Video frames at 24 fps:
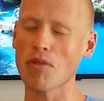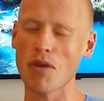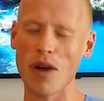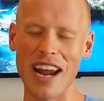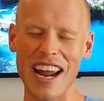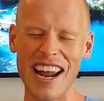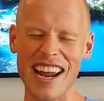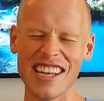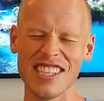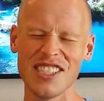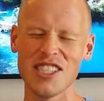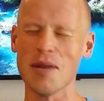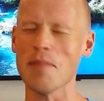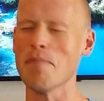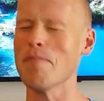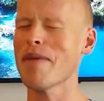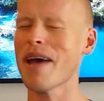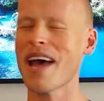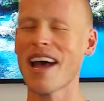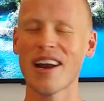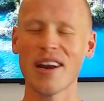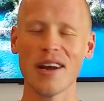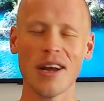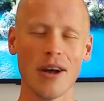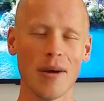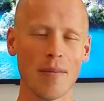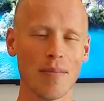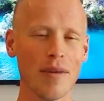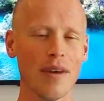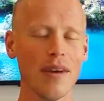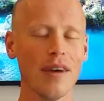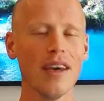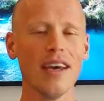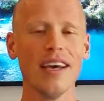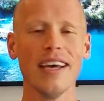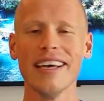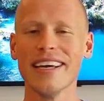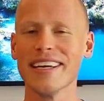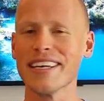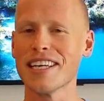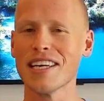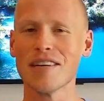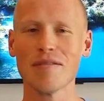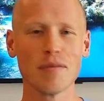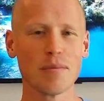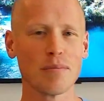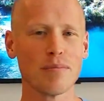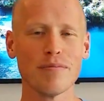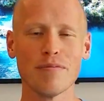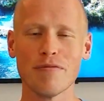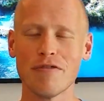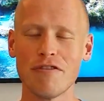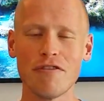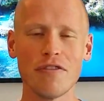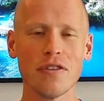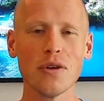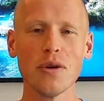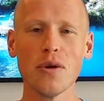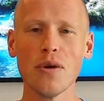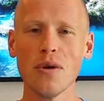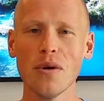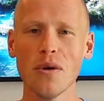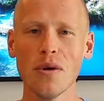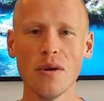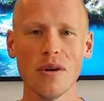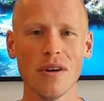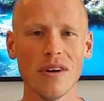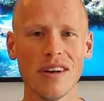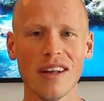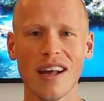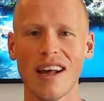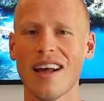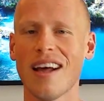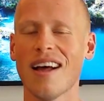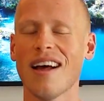praise, you pet them, give them food,